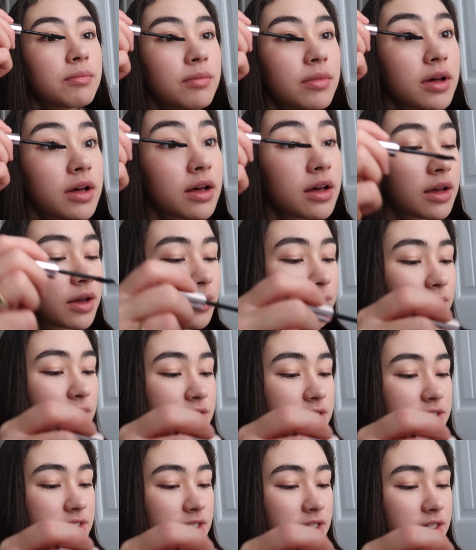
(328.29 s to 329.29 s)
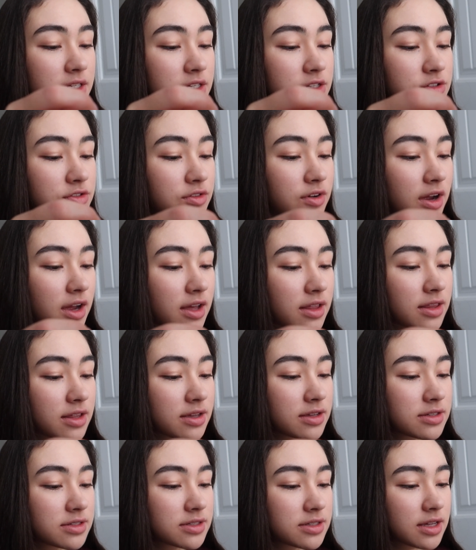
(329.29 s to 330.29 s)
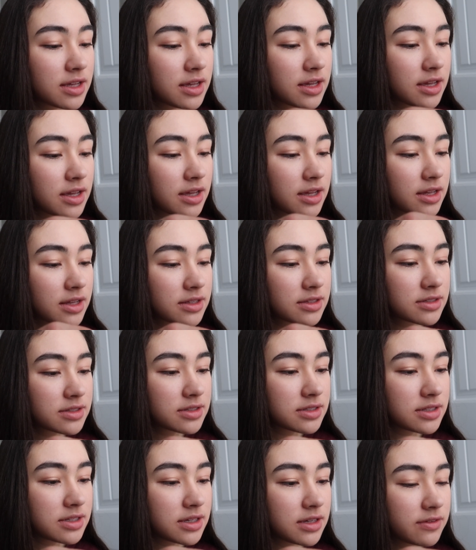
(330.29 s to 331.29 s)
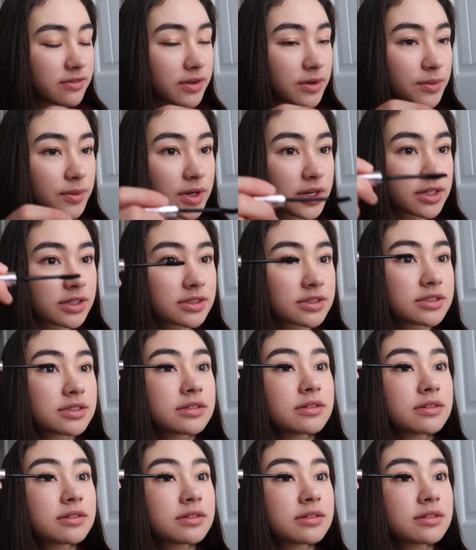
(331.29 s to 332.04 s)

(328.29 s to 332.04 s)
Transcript: But we're just gonna try this and see if it works.